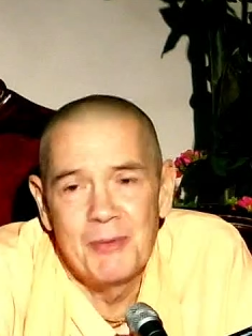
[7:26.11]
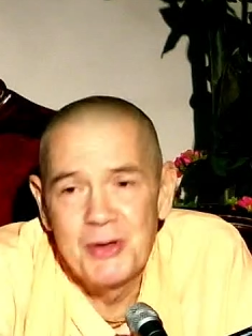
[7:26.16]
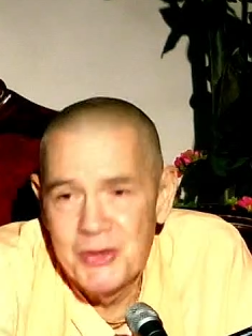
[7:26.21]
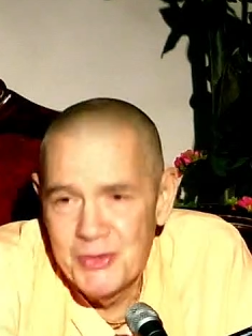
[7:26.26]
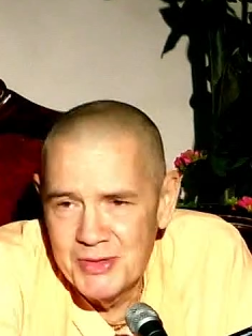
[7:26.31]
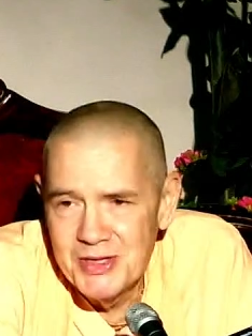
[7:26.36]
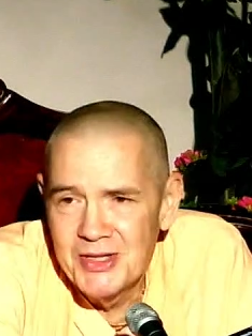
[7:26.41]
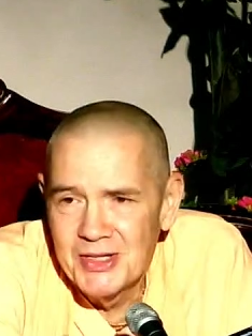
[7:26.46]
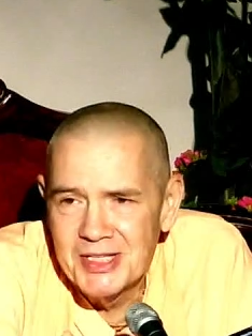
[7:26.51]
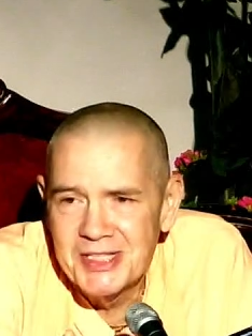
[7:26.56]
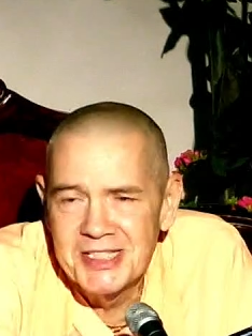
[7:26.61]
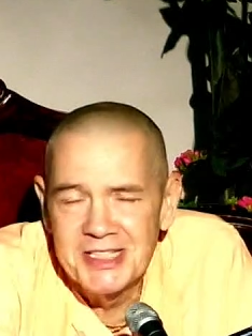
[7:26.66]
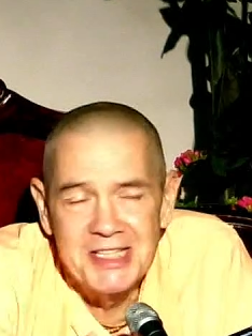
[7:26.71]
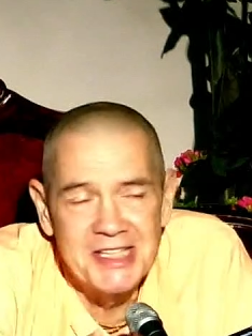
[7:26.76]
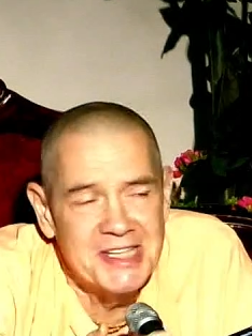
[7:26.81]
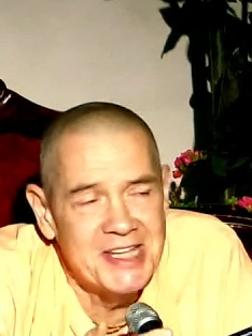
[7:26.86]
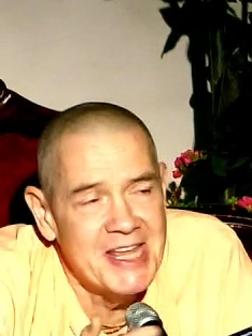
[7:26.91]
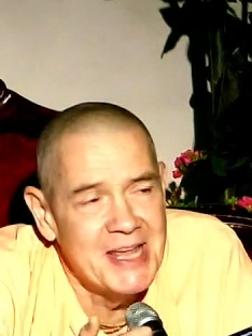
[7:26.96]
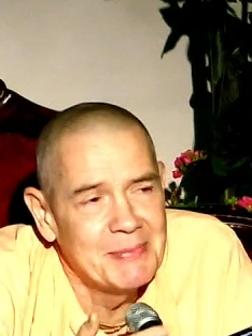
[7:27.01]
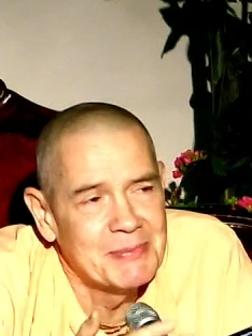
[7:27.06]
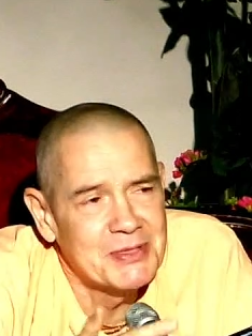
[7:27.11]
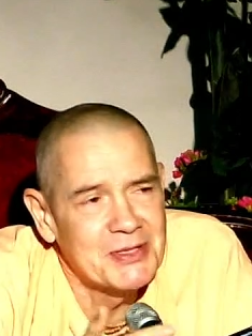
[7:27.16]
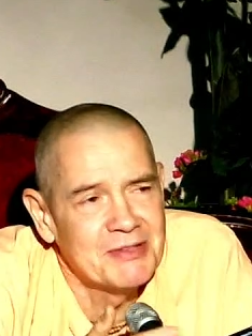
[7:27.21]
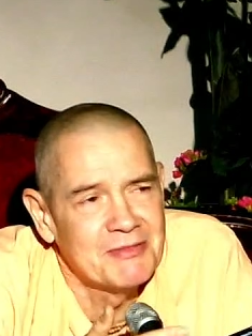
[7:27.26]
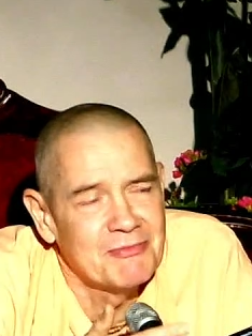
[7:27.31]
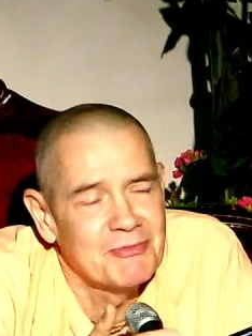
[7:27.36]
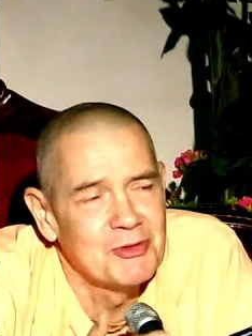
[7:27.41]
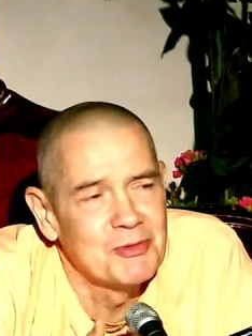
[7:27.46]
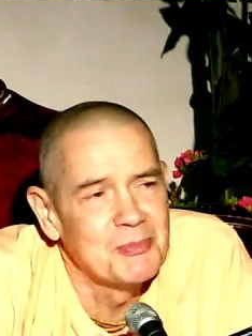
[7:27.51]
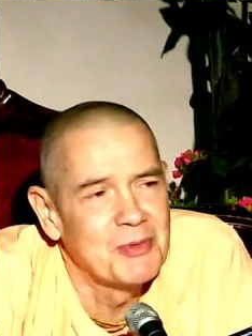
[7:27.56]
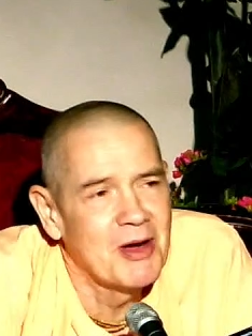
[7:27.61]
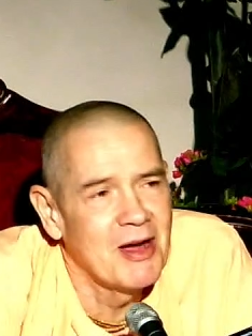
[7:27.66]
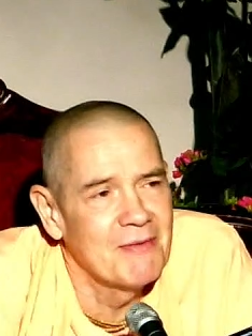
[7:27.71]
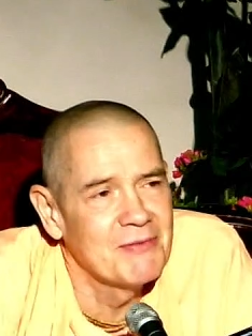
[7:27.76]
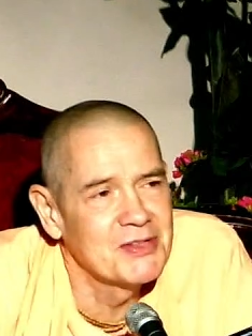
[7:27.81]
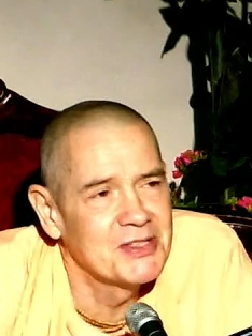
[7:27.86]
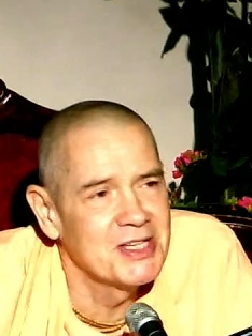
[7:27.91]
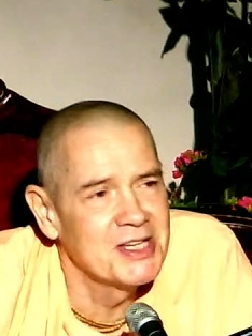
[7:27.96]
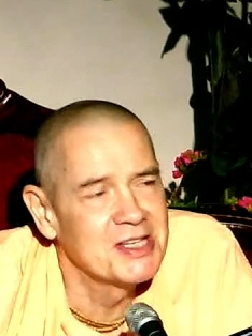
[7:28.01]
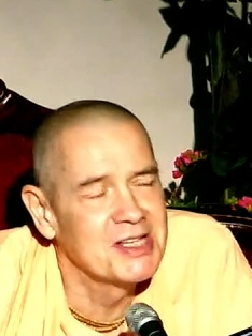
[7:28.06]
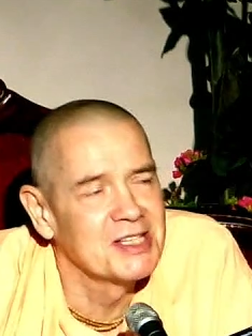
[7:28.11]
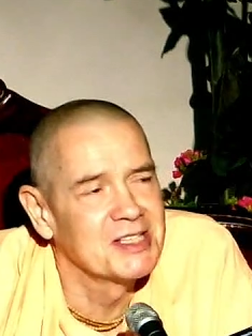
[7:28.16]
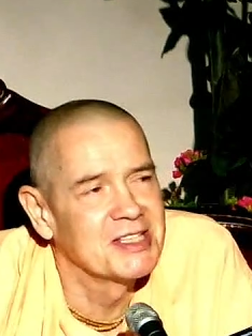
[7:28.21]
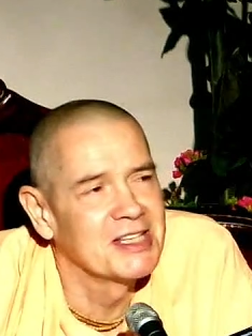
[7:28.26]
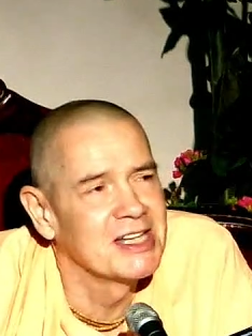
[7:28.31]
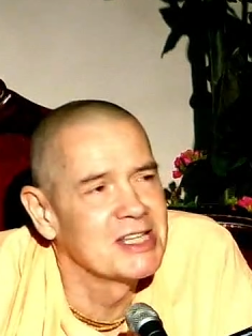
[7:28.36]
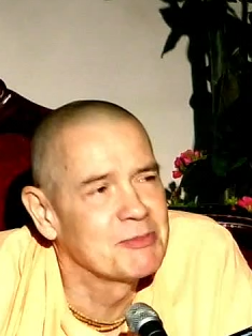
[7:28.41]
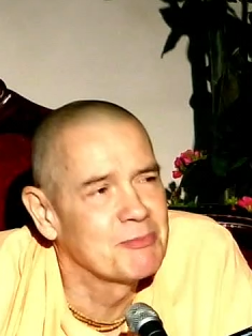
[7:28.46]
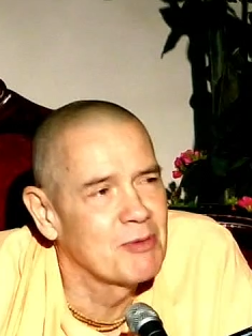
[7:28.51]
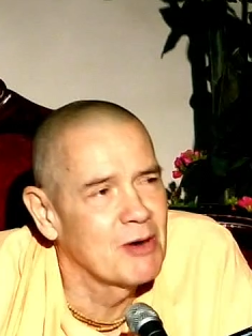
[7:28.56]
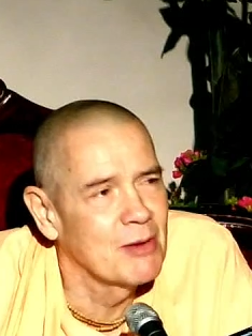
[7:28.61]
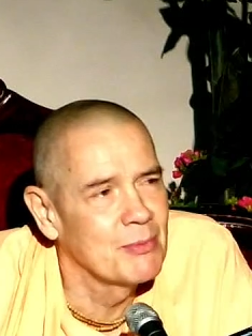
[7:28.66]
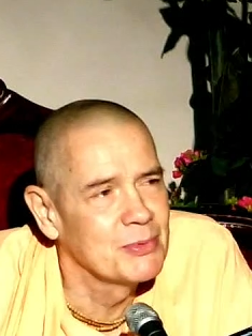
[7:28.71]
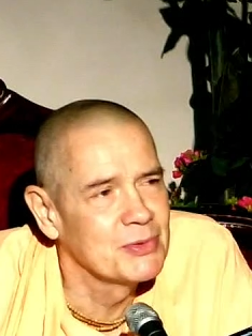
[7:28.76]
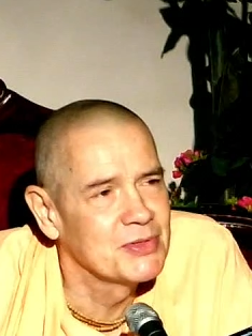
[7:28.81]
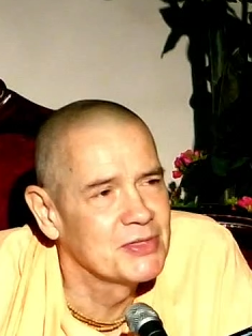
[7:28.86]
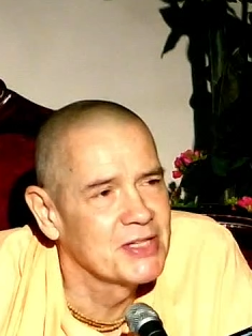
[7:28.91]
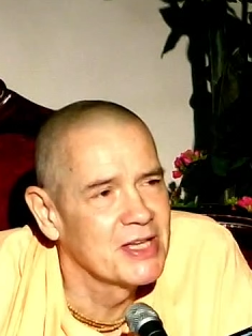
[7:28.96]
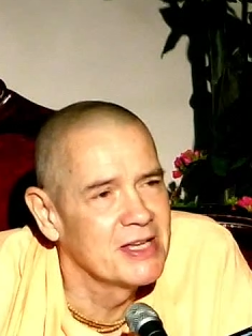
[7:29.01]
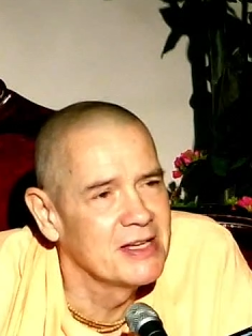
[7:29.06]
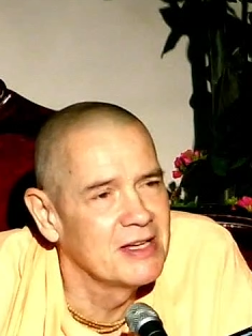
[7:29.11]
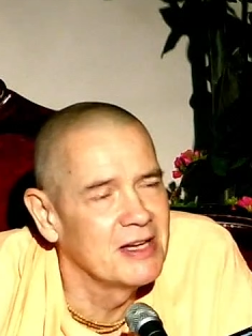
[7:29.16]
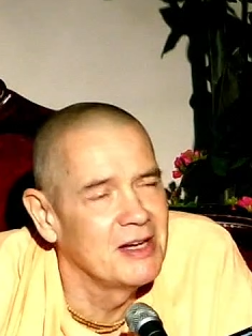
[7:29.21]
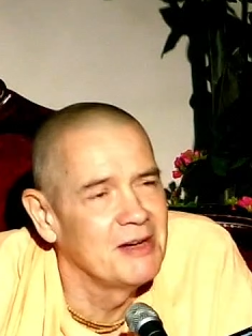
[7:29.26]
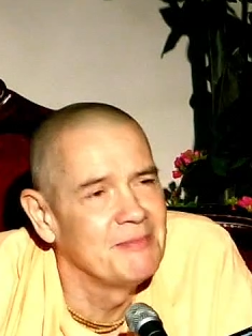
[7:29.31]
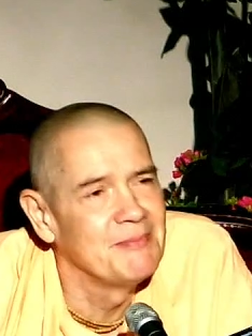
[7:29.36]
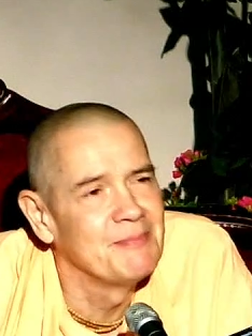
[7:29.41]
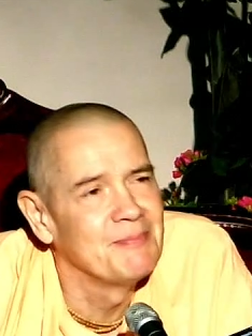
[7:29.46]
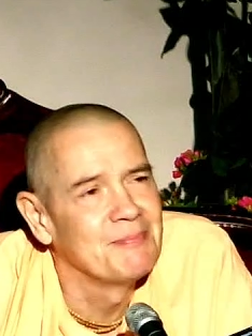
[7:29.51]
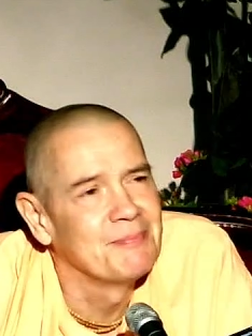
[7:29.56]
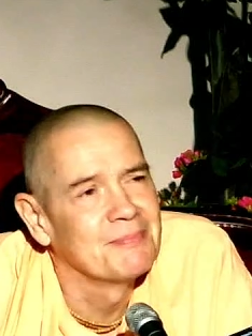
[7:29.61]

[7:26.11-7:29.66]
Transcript: you, you listen to the tapes and room conversations, sometimes Prabhupada would say, um,